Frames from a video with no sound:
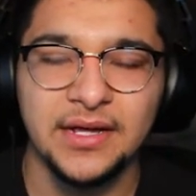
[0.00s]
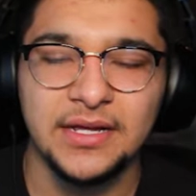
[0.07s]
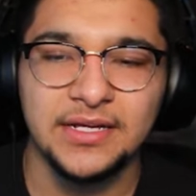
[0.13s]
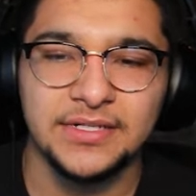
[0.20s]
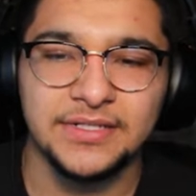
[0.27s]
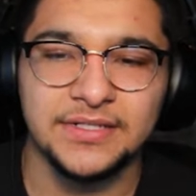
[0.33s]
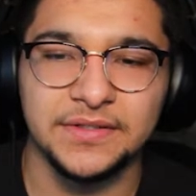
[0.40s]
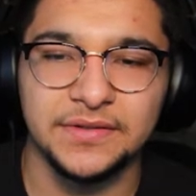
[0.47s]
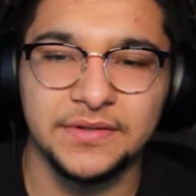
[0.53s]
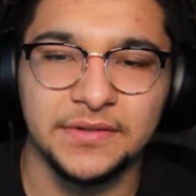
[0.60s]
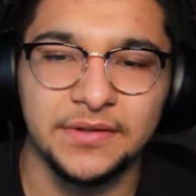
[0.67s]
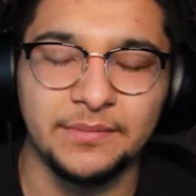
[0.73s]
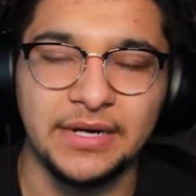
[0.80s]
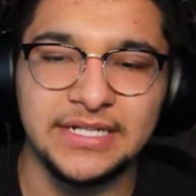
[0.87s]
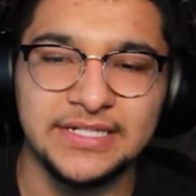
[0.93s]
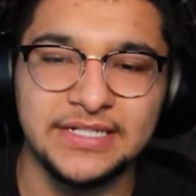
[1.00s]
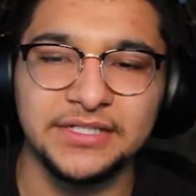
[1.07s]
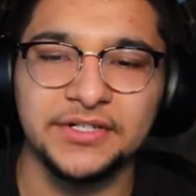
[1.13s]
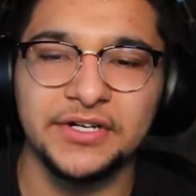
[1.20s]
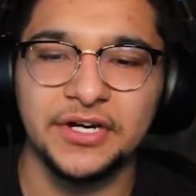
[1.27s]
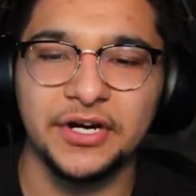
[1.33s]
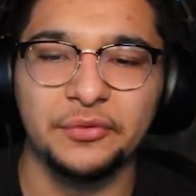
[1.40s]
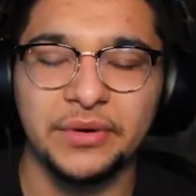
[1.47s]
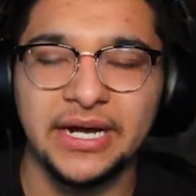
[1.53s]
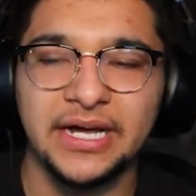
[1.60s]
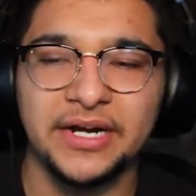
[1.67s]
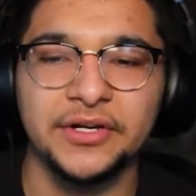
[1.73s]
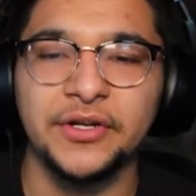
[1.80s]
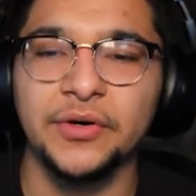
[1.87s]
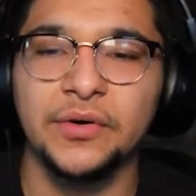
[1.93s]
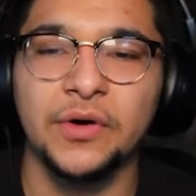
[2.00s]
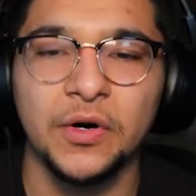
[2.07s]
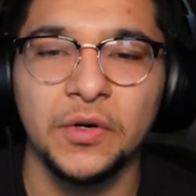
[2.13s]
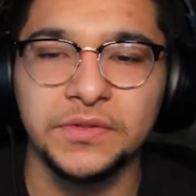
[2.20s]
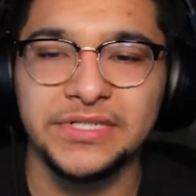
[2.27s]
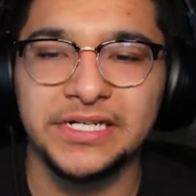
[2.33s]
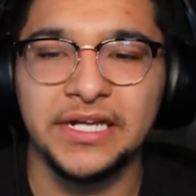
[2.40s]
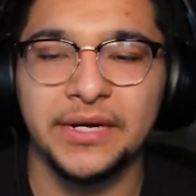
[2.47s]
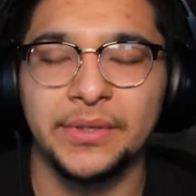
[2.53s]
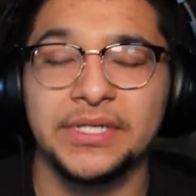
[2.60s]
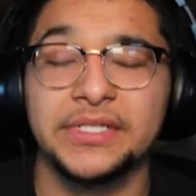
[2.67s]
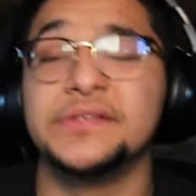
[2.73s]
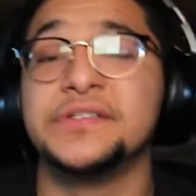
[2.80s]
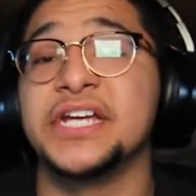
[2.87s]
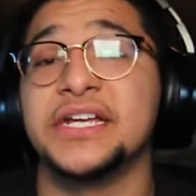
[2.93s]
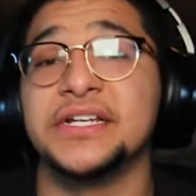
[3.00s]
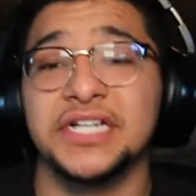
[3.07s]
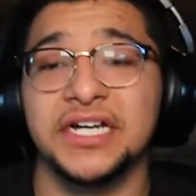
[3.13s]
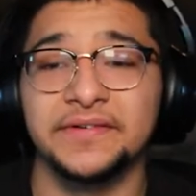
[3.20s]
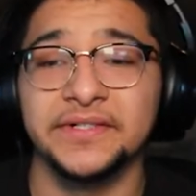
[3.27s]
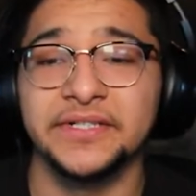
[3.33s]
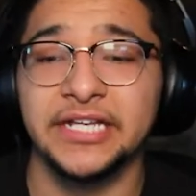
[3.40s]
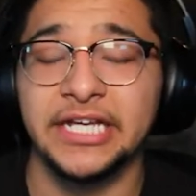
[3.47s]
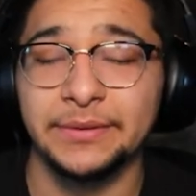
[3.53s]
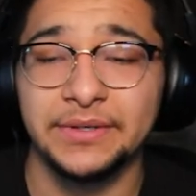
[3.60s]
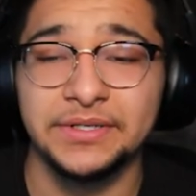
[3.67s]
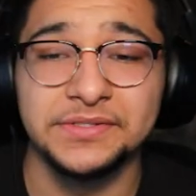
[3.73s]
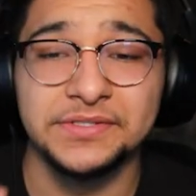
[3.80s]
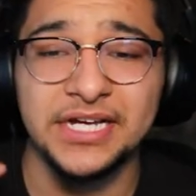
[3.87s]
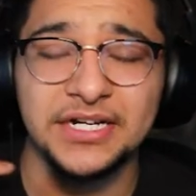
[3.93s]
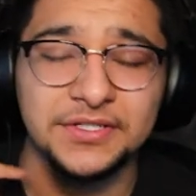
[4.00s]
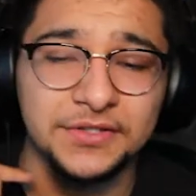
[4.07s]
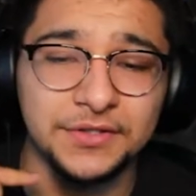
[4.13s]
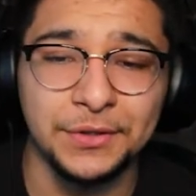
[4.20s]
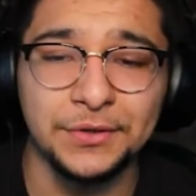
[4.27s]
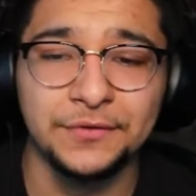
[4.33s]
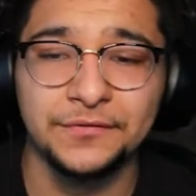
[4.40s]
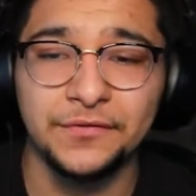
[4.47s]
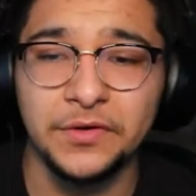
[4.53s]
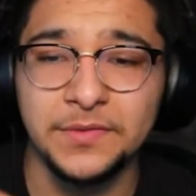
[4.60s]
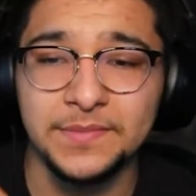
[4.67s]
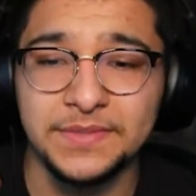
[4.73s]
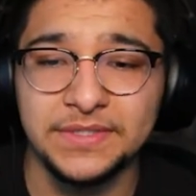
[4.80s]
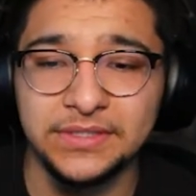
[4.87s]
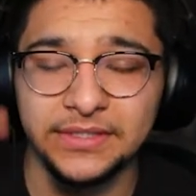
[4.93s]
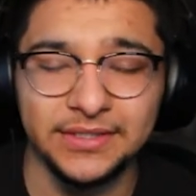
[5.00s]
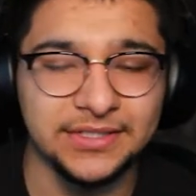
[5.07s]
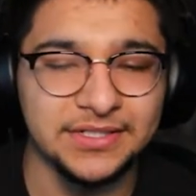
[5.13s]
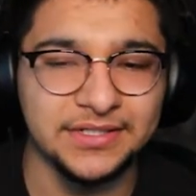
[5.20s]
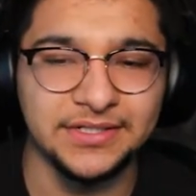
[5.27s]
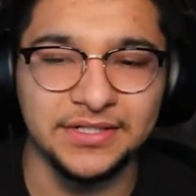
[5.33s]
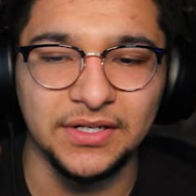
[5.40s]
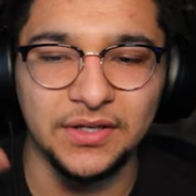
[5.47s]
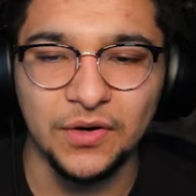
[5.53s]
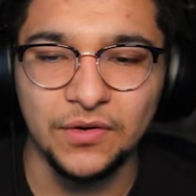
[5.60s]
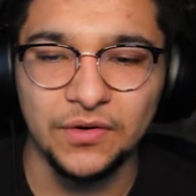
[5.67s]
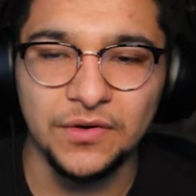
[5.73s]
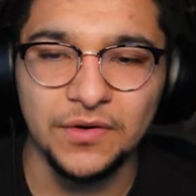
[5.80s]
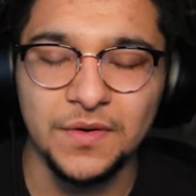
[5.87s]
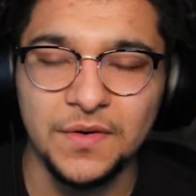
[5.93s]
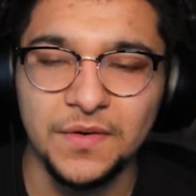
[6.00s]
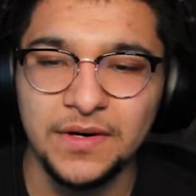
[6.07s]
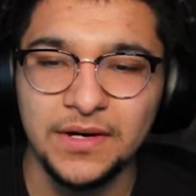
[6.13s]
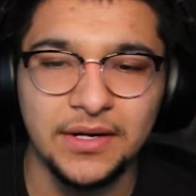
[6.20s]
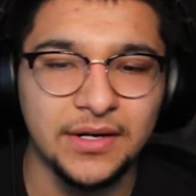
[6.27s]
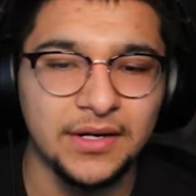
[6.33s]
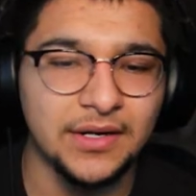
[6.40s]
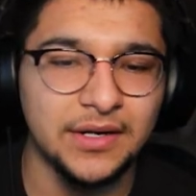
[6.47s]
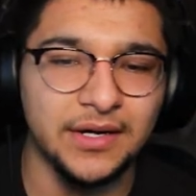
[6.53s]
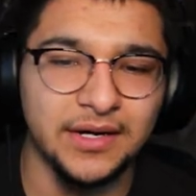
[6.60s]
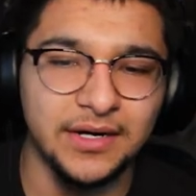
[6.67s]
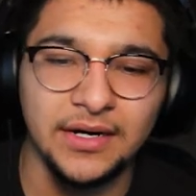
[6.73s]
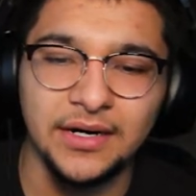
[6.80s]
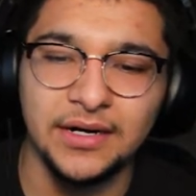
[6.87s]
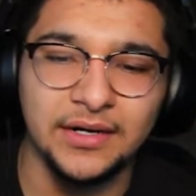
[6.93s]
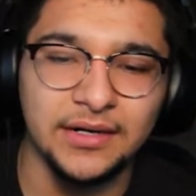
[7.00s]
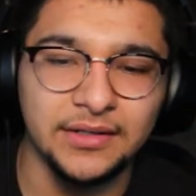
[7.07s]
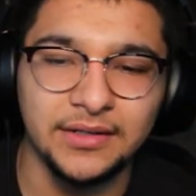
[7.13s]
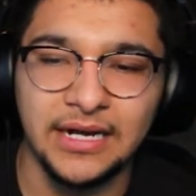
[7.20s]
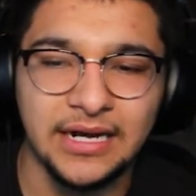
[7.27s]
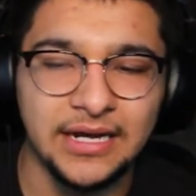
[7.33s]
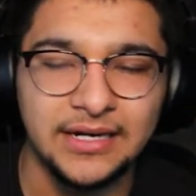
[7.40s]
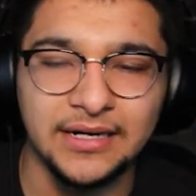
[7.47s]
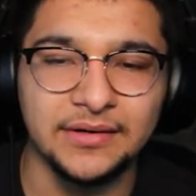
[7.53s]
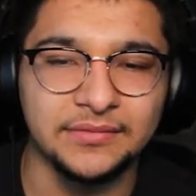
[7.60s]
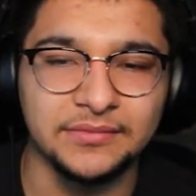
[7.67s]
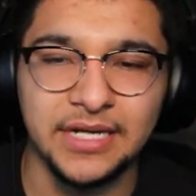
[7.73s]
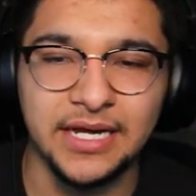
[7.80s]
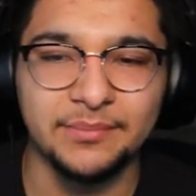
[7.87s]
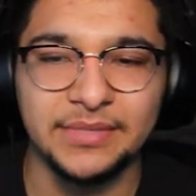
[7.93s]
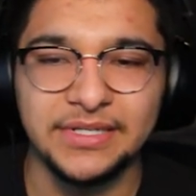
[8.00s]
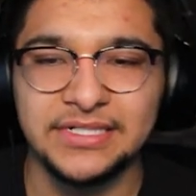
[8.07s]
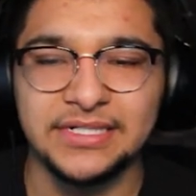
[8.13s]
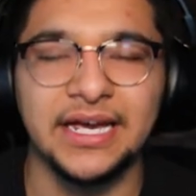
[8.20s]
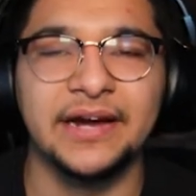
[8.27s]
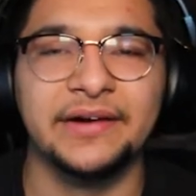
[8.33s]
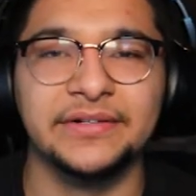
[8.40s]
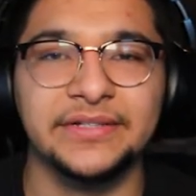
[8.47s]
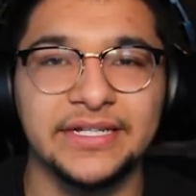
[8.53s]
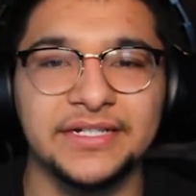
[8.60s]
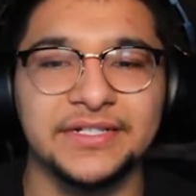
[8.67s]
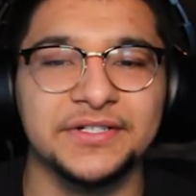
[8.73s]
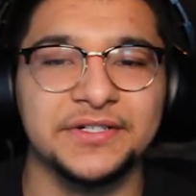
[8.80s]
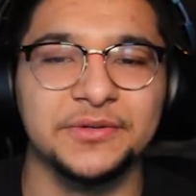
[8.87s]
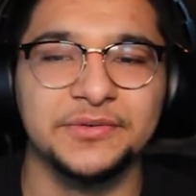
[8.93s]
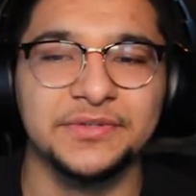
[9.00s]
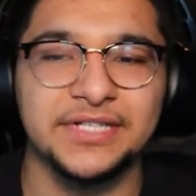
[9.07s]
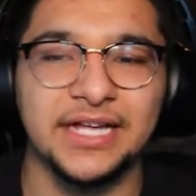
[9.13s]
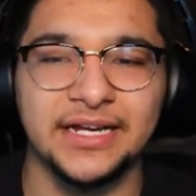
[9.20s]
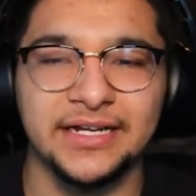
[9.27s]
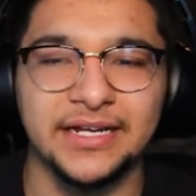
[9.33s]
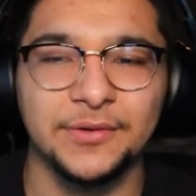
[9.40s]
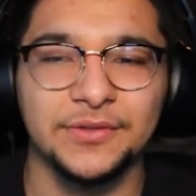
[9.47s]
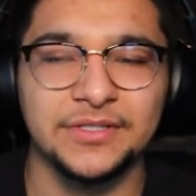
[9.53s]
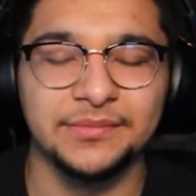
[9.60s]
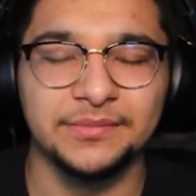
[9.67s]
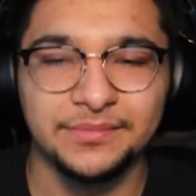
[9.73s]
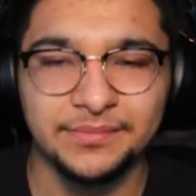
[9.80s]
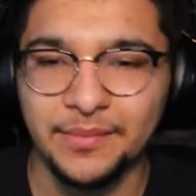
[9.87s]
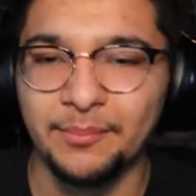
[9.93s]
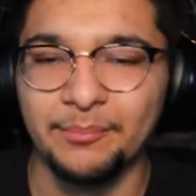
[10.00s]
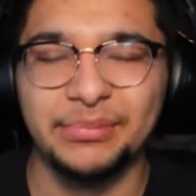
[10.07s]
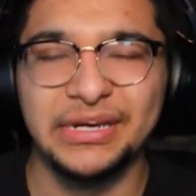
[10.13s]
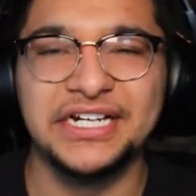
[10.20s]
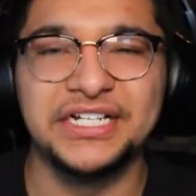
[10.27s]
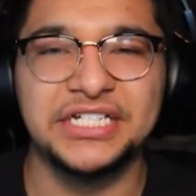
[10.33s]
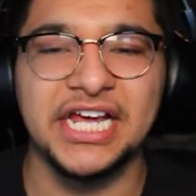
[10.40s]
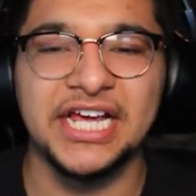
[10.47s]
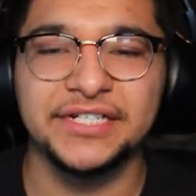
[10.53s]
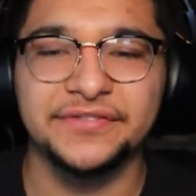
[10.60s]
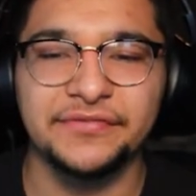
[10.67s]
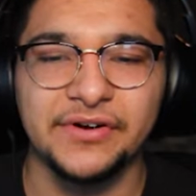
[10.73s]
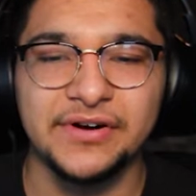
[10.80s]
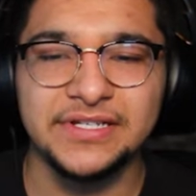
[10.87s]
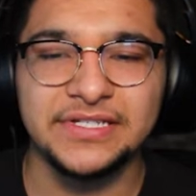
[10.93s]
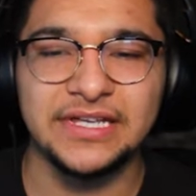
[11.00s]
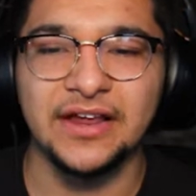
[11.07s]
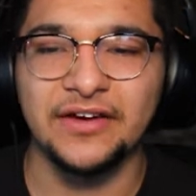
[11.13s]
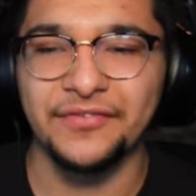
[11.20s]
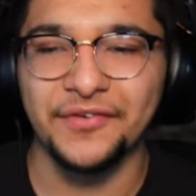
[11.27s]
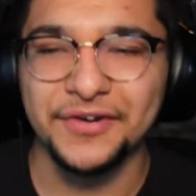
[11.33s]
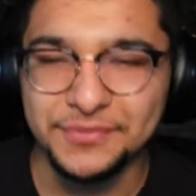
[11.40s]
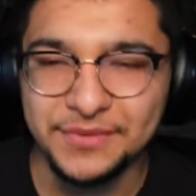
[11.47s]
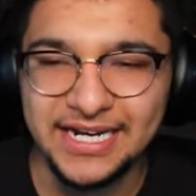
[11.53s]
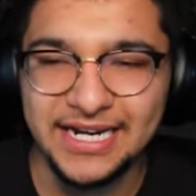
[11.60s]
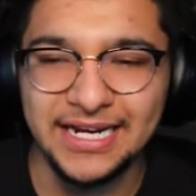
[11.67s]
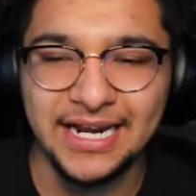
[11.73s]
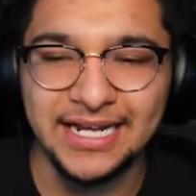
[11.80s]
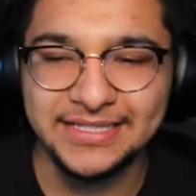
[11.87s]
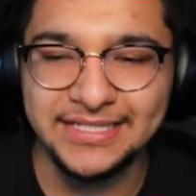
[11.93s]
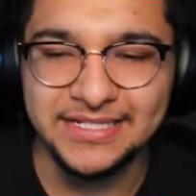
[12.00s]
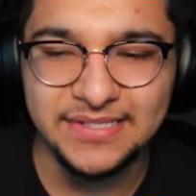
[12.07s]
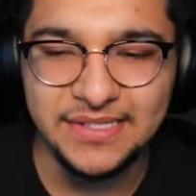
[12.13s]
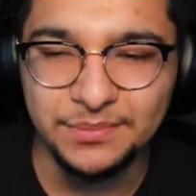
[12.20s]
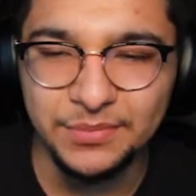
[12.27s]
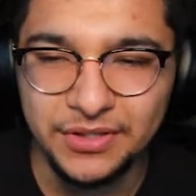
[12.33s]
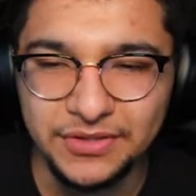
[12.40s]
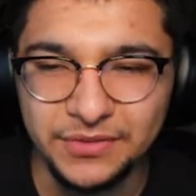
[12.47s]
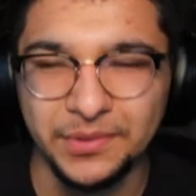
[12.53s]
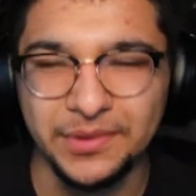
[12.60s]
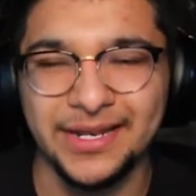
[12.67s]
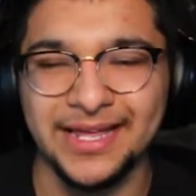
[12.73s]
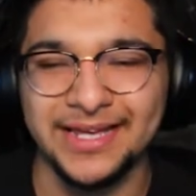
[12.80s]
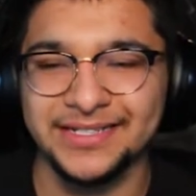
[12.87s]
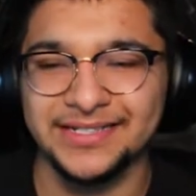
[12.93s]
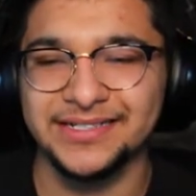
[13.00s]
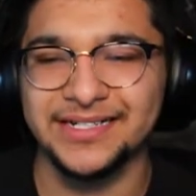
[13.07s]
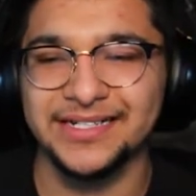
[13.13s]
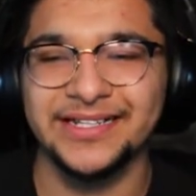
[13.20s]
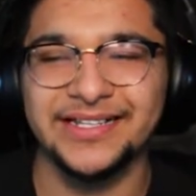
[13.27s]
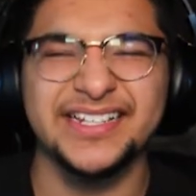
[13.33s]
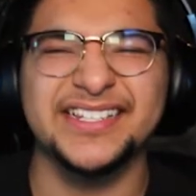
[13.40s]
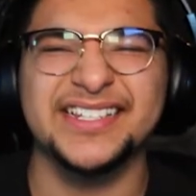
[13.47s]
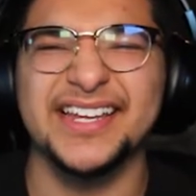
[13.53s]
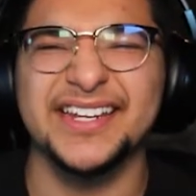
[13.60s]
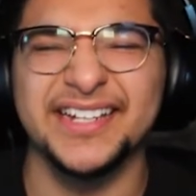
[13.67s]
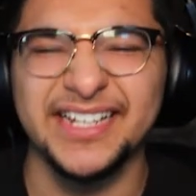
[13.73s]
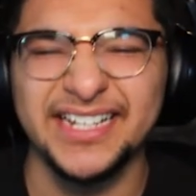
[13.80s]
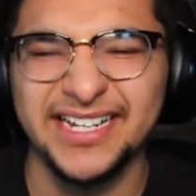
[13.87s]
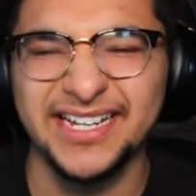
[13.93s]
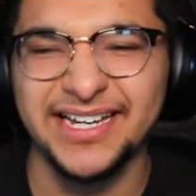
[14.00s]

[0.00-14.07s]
So my senior year, we got a new coach, and he wanted to change everything. He wants to change the uniforms, the logo, and basically everything. So it was a big change for us. And at first we didn't like this symbol, because we're like, it looks kind of